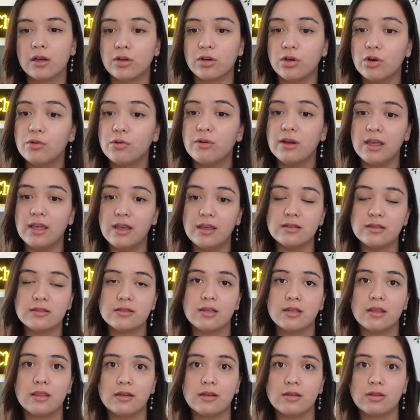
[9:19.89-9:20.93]
go
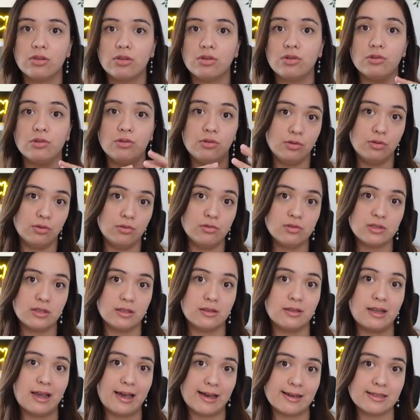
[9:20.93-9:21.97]
into the to-dos, the
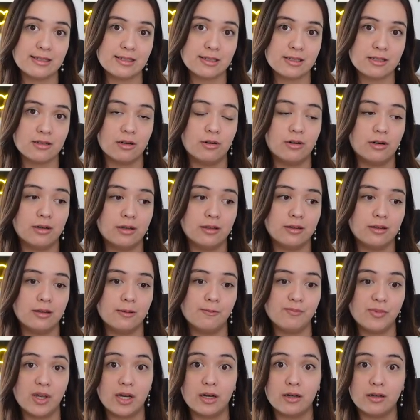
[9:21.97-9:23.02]
tasks on